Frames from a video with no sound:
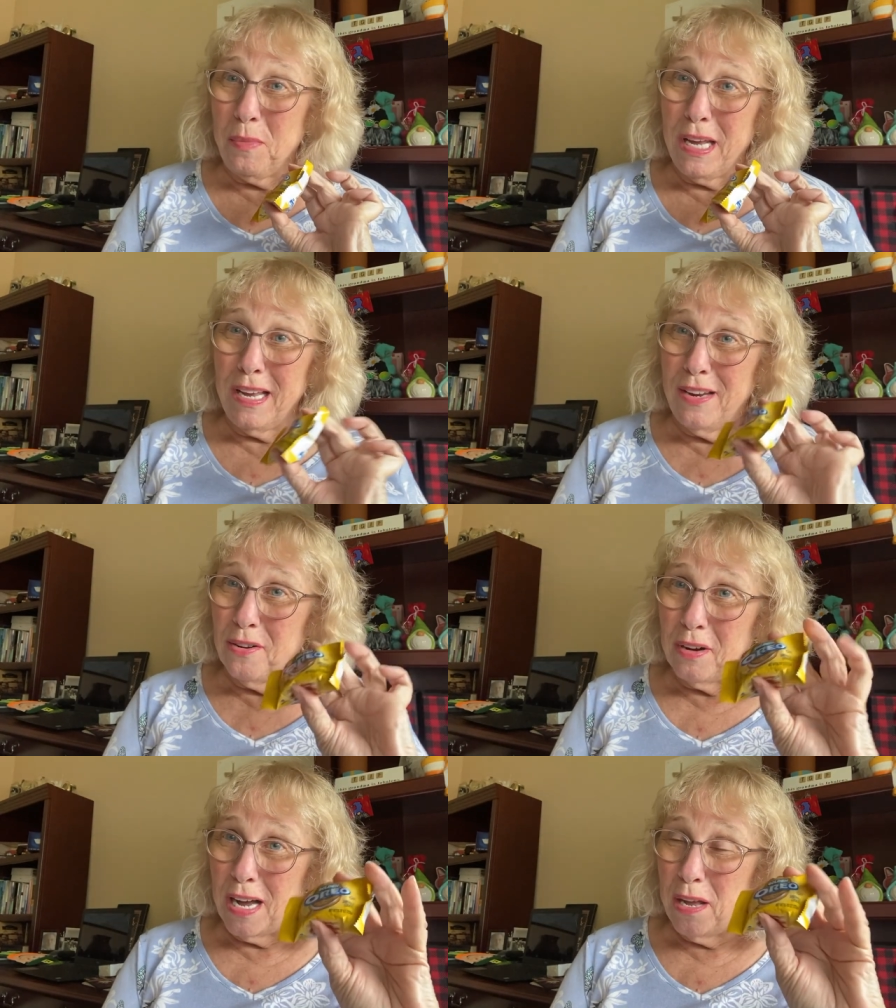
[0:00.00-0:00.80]
me
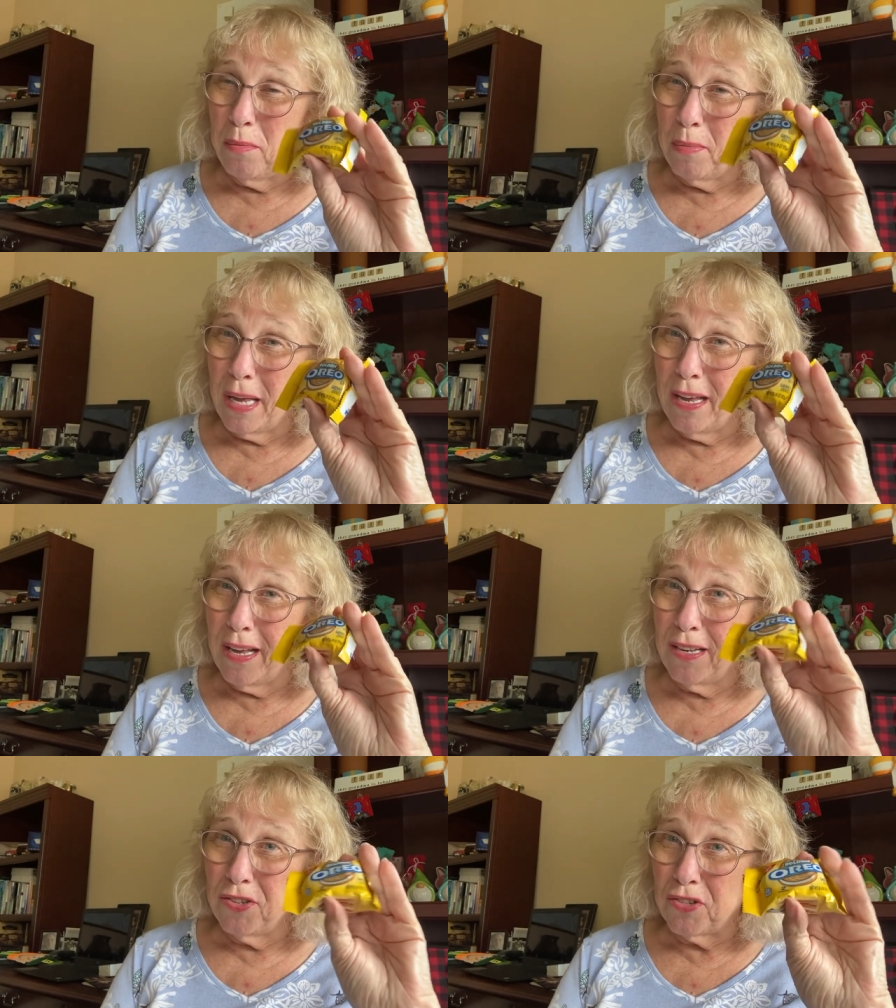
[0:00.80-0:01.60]
know I'm
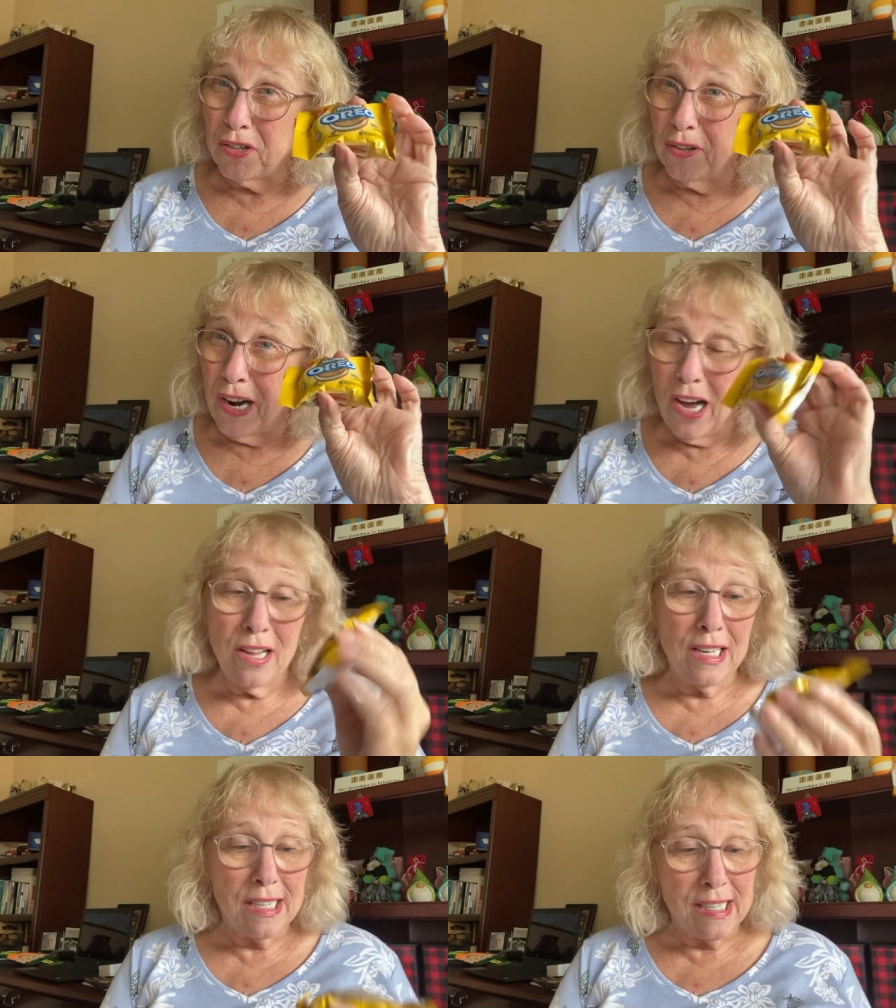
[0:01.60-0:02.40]
a
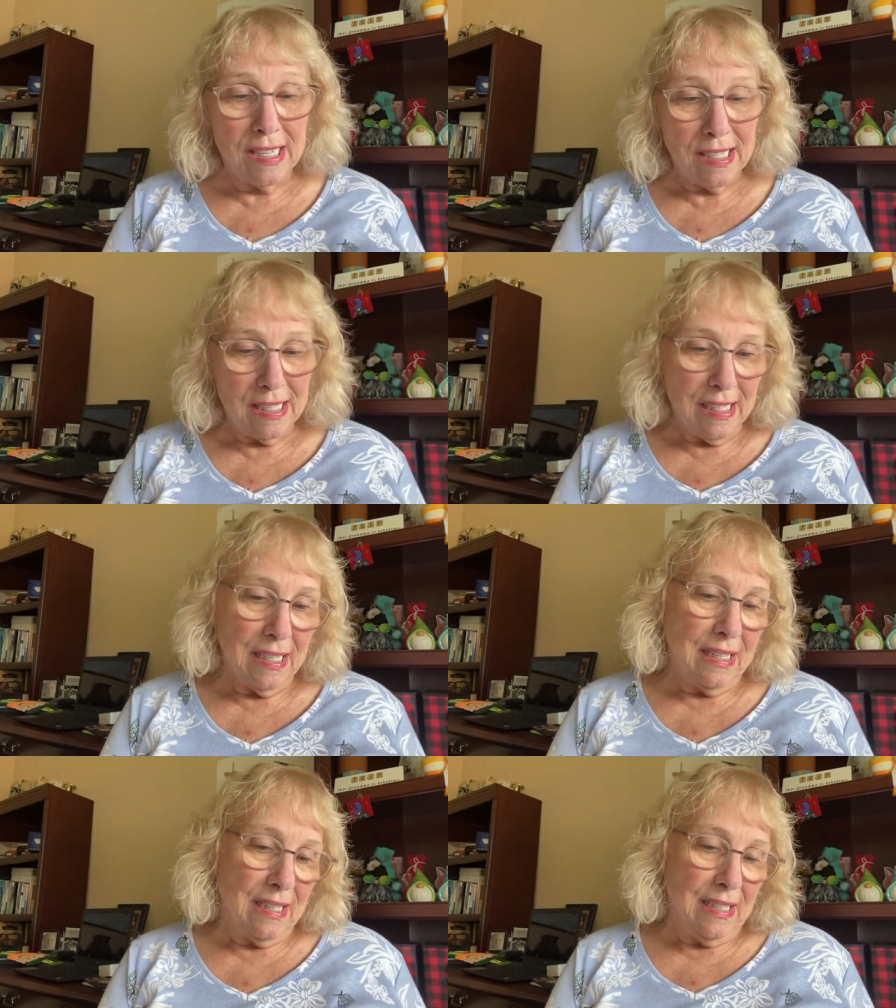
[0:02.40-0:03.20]

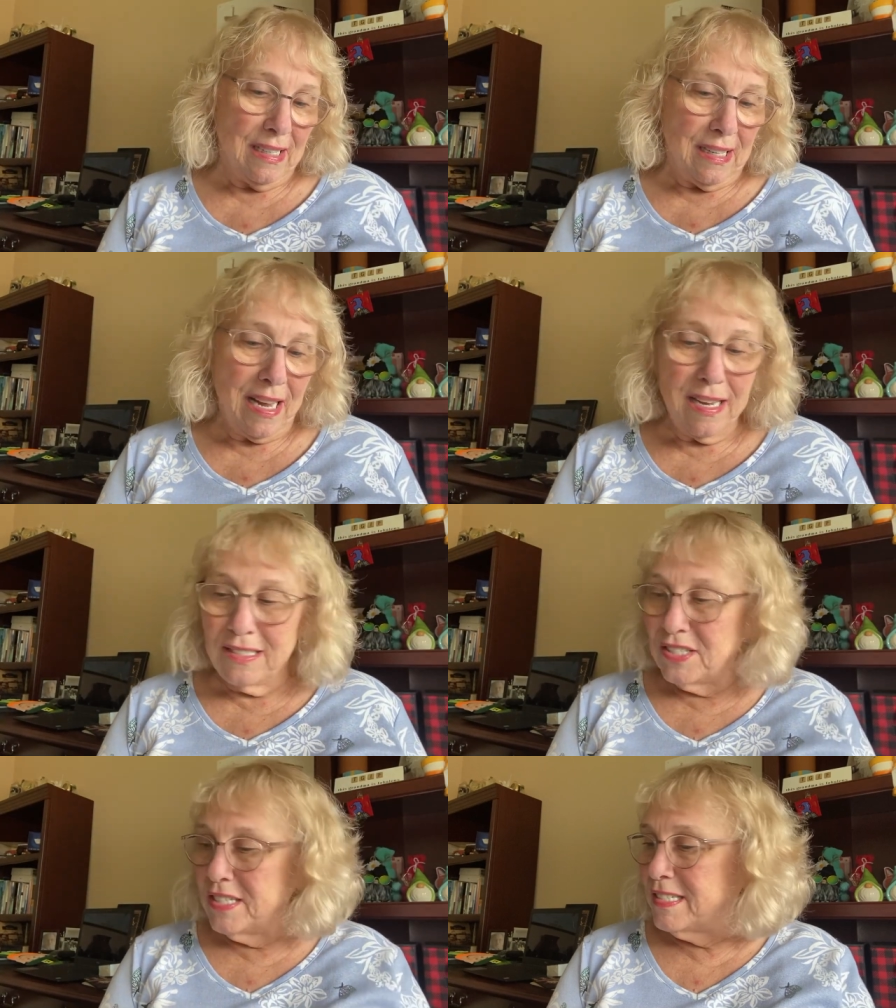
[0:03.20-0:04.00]
sugaraholic. They could
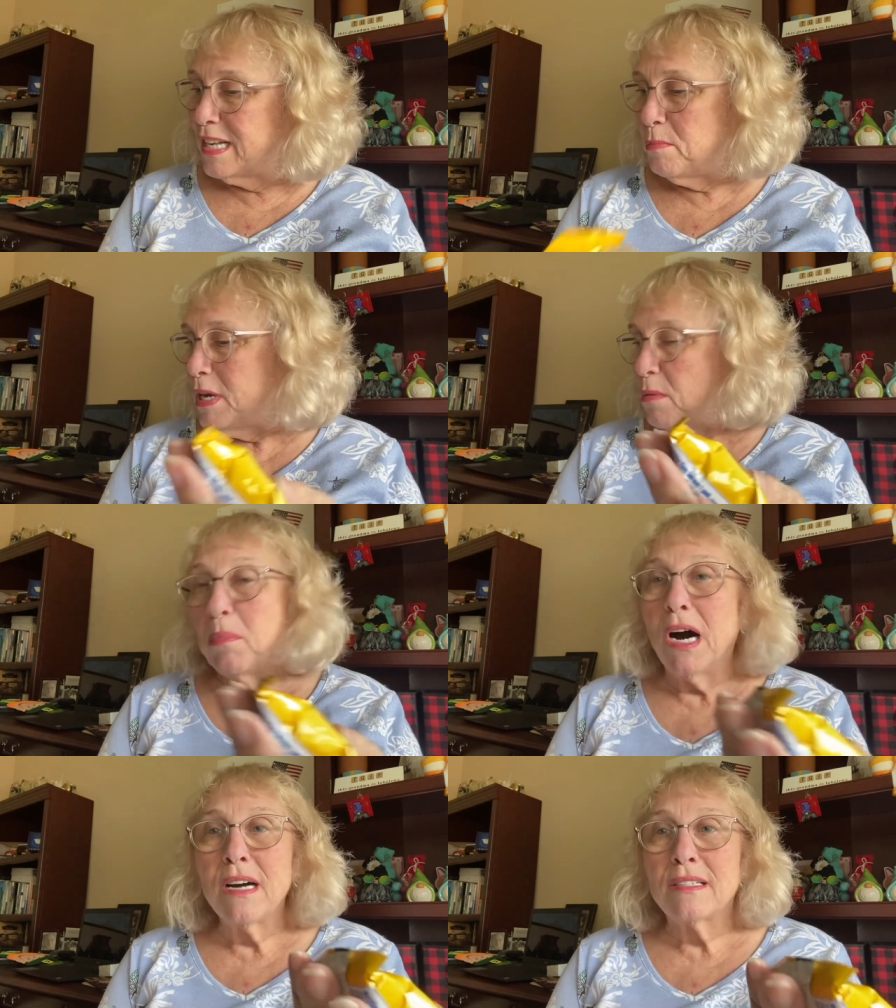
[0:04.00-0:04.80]
just send me a
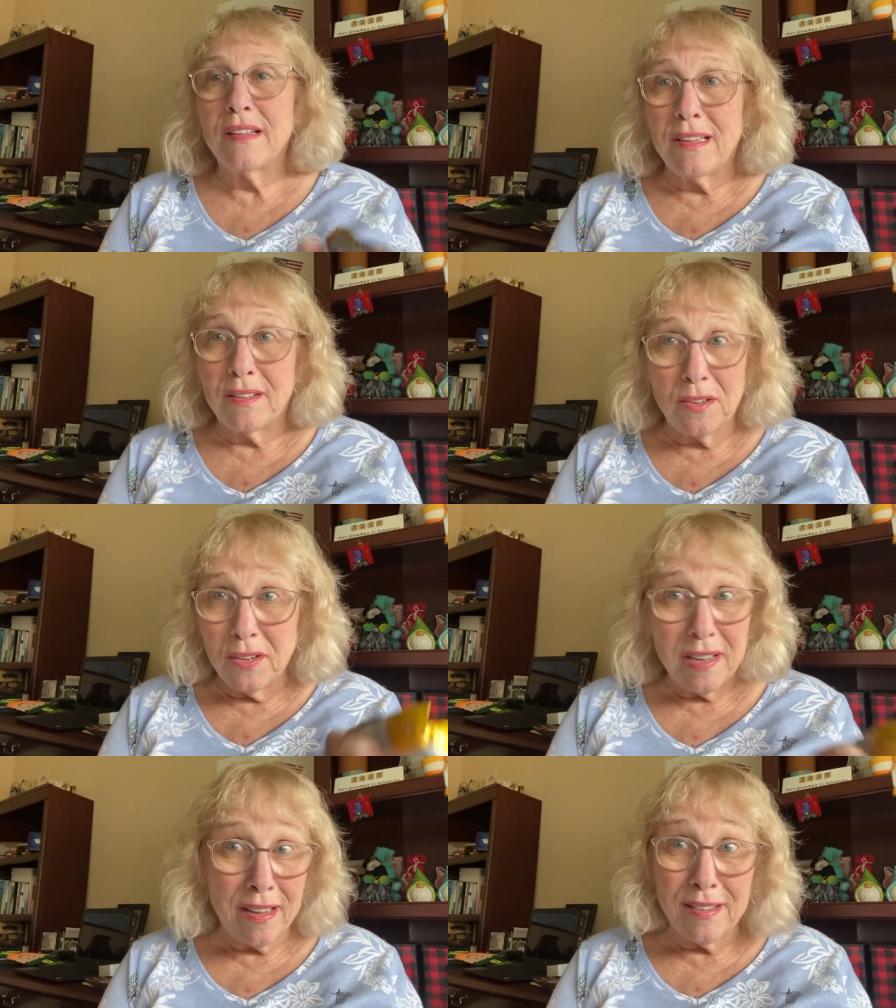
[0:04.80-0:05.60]
box of these
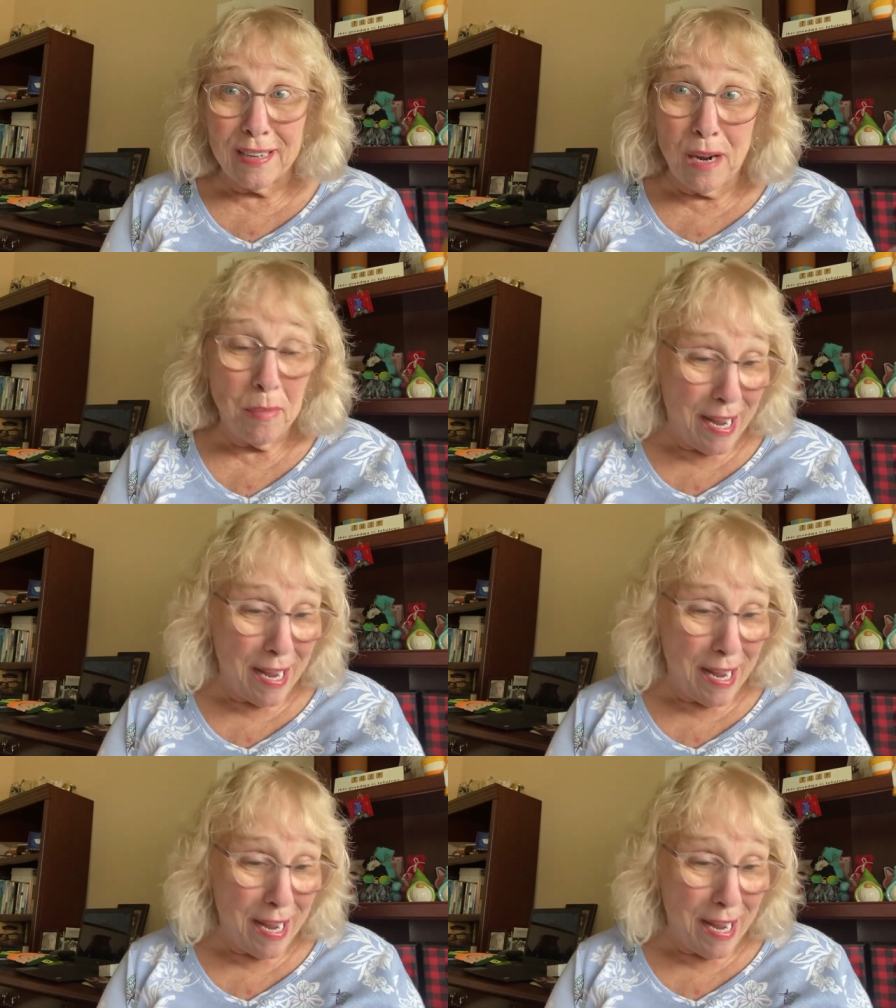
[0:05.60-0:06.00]
cookies and I'd be